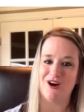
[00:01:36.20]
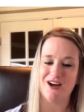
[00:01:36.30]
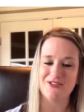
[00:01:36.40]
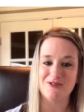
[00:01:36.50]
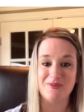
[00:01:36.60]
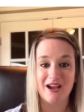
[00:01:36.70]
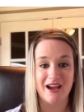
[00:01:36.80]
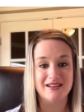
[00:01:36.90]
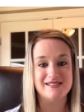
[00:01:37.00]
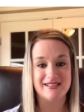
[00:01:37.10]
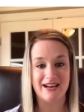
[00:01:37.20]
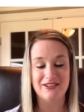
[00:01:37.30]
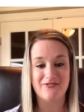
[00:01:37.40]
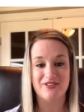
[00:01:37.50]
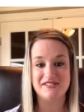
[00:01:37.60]
author behind
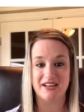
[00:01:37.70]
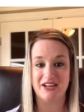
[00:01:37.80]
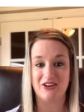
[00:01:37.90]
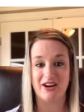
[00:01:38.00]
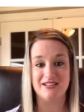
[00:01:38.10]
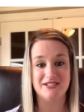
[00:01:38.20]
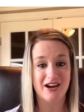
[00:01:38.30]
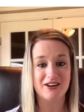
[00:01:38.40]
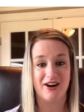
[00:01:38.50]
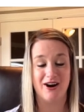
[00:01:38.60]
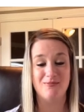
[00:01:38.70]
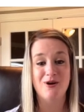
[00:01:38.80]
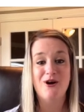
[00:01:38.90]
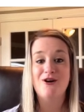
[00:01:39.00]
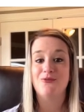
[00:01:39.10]
saddleupforsecondgrade.com,
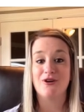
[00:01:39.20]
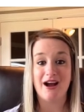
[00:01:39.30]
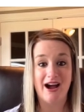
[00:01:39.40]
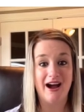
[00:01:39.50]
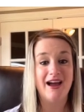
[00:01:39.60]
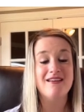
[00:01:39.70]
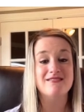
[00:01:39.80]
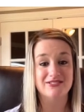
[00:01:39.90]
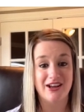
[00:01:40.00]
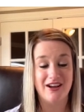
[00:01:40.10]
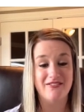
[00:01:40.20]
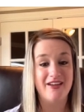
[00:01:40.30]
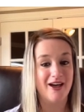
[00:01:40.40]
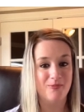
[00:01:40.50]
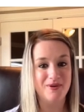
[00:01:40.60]
where I love
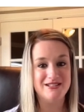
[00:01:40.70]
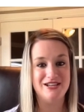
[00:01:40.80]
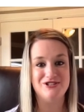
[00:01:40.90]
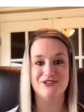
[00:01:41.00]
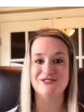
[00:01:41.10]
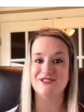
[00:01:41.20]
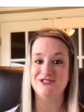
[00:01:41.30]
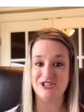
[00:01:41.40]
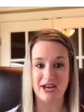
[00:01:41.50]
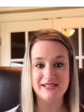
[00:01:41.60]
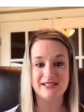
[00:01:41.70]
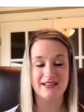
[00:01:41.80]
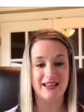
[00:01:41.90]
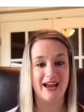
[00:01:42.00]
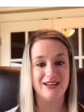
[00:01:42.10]
helping teachers just
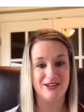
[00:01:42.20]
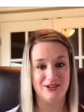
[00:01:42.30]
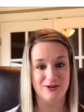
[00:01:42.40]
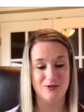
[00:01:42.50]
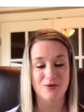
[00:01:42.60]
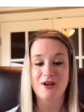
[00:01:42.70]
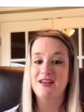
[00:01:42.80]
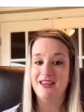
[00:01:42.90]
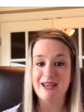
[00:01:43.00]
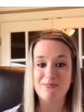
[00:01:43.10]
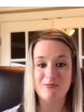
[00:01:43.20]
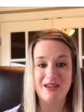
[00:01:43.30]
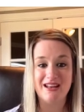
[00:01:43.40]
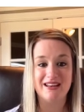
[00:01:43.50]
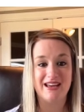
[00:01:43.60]
like you
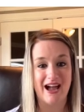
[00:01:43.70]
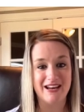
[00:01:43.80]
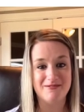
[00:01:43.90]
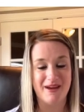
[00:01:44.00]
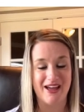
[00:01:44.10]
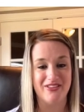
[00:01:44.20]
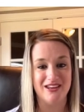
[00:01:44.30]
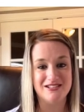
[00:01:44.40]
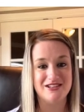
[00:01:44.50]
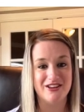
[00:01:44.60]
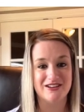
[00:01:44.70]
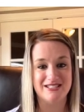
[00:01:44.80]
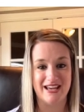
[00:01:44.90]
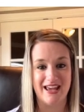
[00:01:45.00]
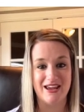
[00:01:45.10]
implement guided math into their
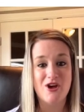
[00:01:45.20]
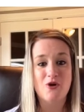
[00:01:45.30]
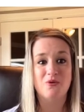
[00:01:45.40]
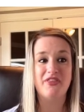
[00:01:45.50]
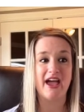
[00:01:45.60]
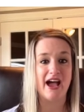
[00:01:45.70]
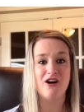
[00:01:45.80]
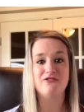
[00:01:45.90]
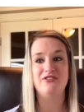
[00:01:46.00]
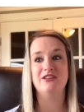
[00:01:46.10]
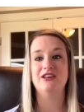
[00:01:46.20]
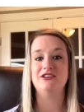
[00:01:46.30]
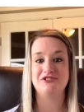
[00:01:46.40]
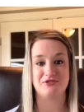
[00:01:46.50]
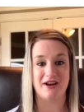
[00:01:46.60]
day without feeling
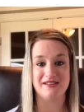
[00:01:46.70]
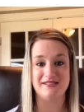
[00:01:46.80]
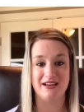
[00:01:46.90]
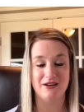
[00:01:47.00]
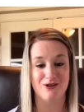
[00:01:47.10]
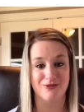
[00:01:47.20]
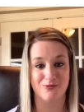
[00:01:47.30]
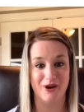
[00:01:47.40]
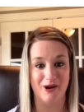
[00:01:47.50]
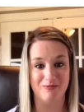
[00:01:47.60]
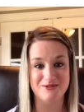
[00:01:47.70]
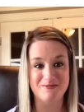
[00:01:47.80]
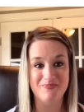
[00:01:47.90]
stressed and overwhelmed.